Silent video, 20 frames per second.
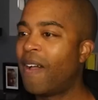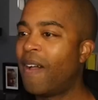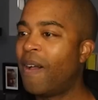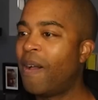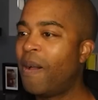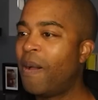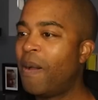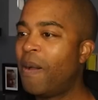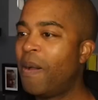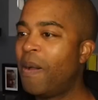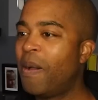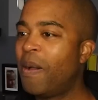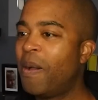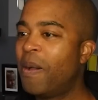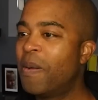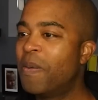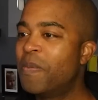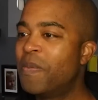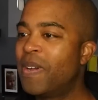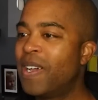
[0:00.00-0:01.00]

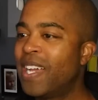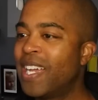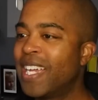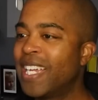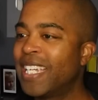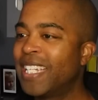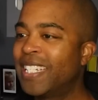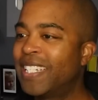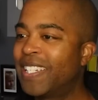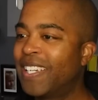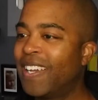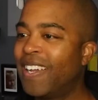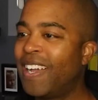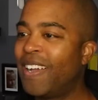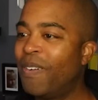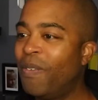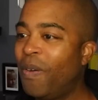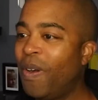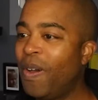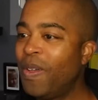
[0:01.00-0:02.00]
Oh my
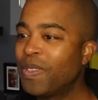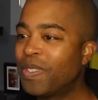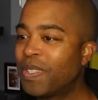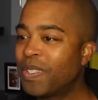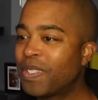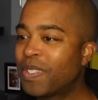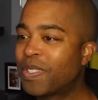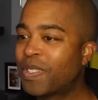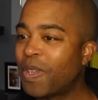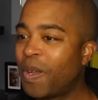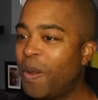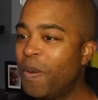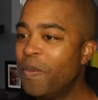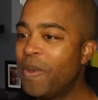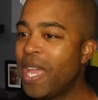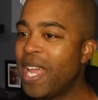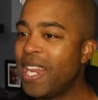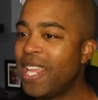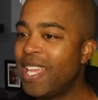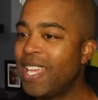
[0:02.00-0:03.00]
god. Whoa, there's so
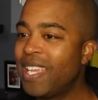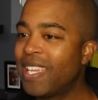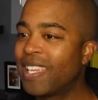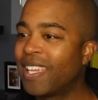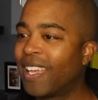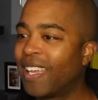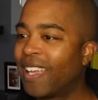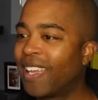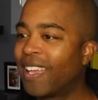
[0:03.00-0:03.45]
many!